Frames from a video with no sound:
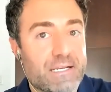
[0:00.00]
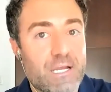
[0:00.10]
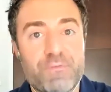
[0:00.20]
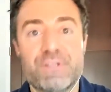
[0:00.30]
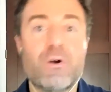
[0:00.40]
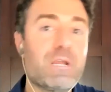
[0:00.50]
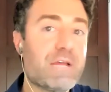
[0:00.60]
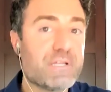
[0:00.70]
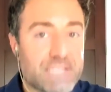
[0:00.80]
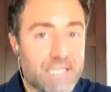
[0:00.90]
Now, if we don't
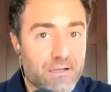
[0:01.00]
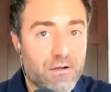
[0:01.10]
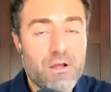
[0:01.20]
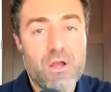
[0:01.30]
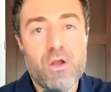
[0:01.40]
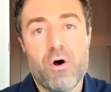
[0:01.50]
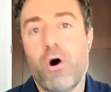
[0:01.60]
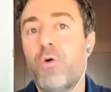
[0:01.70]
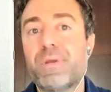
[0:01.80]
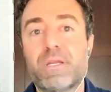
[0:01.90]
have that data,
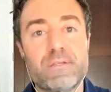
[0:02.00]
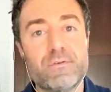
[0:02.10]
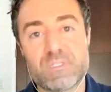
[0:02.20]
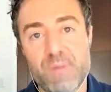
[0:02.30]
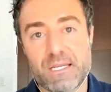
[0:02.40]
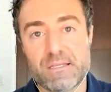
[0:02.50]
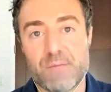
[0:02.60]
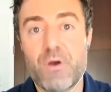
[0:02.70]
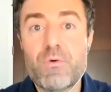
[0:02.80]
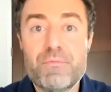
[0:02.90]
all we can do is
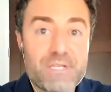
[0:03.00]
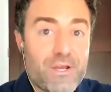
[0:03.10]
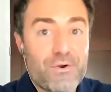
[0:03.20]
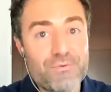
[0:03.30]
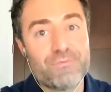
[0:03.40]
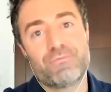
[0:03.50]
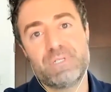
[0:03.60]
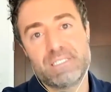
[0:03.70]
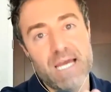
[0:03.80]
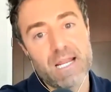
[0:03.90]
speculate, but when we do,
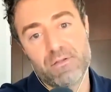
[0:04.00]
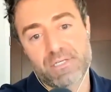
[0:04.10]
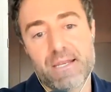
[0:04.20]
we got to look